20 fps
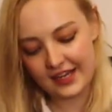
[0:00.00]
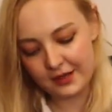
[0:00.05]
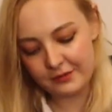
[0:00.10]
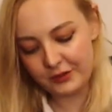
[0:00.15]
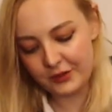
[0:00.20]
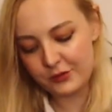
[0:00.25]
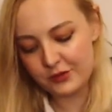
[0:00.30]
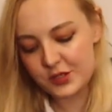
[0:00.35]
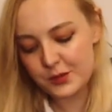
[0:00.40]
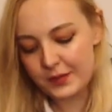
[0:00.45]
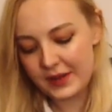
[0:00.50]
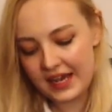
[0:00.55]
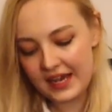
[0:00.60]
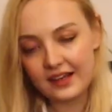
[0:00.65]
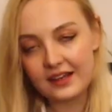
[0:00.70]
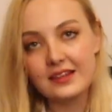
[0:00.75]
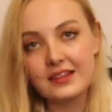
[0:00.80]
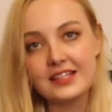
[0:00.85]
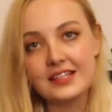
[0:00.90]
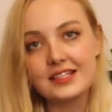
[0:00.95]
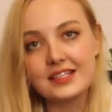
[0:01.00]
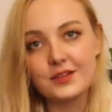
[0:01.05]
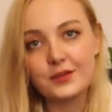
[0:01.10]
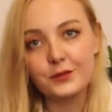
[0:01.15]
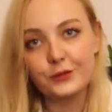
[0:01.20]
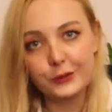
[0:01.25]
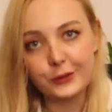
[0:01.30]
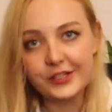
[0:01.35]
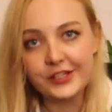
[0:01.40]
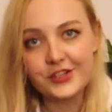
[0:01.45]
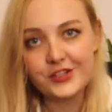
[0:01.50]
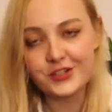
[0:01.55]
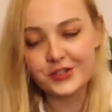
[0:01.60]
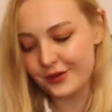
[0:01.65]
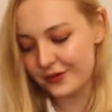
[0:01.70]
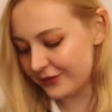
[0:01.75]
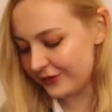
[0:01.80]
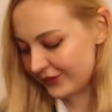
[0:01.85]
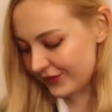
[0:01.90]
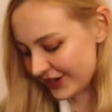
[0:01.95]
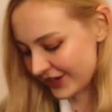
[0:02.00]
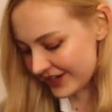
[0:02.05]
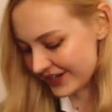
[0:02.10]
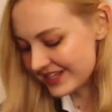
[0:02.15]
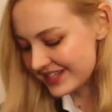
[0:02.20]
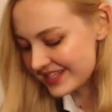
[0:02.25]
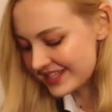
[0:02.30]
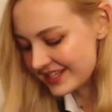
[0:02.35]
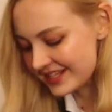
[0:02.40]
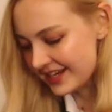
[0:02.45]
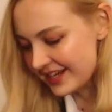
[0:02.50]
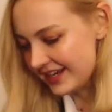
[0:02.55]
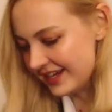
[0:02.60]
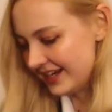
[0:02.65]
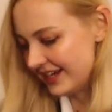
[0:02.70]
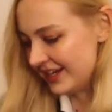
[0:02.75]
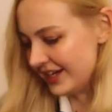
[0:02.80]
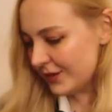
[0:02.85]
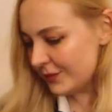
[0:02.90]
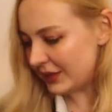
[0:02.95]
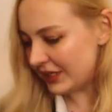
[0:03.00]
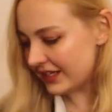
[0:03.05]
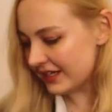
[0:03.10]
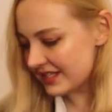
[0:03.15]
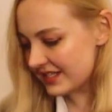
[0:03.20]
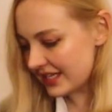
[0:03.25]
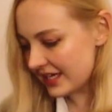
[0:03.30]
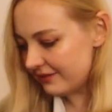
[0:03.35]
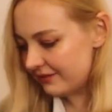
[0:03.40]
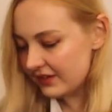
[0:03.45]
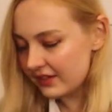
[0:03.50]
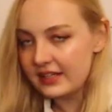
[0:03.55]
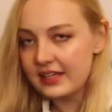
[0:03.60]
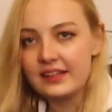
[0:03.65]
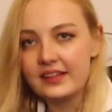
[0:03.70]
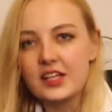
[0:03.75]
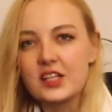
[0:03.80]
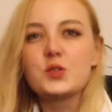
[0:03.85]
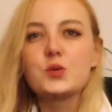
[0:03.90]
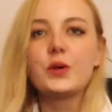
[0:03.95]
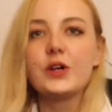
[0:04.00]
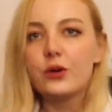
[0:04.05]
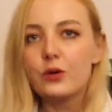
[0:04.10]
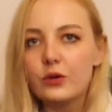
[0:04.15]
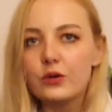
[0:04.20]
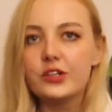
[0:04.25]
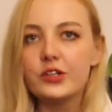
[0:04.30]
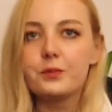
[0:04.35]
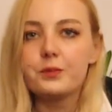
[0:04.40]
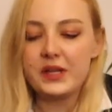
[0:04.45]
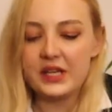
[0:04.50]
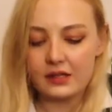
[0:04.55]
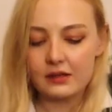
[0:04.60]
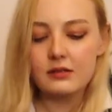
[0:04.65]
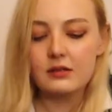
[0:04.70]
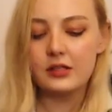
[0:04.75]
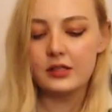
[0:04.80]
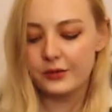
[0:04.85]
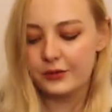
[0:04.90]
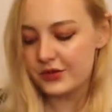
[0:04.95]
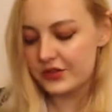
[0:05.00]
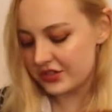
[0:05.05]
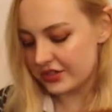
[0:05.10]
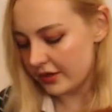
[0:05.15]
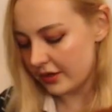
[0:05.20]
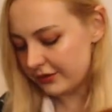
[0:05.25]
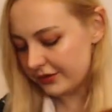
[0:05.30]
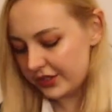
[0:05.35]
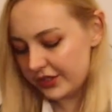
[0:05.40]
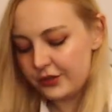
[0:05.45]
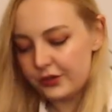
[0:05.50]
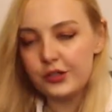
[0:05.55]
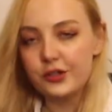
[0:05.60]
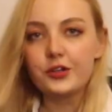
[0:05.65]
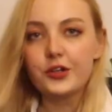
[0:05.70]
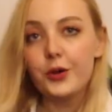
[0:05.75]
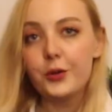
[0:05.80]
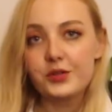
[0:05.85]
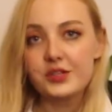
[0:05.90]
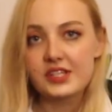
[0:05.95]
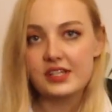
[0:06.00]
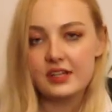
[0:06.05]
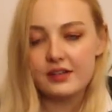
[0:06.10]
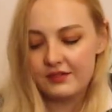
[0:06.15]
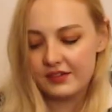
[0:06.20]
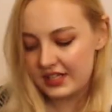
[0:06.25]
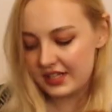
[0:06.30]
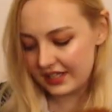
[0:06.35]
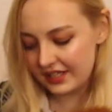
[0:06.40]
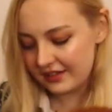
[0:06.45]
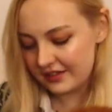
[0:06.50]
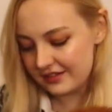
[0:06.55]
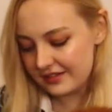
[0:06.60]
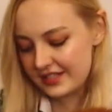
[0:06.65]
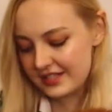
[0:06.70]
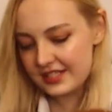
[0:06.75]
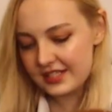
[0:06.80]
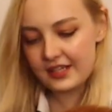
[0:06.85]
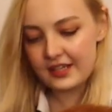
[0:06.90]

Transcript: I'm going to pack this Voyager first, because I feel like that's where all your big clothes go, you know, your coats and everything else.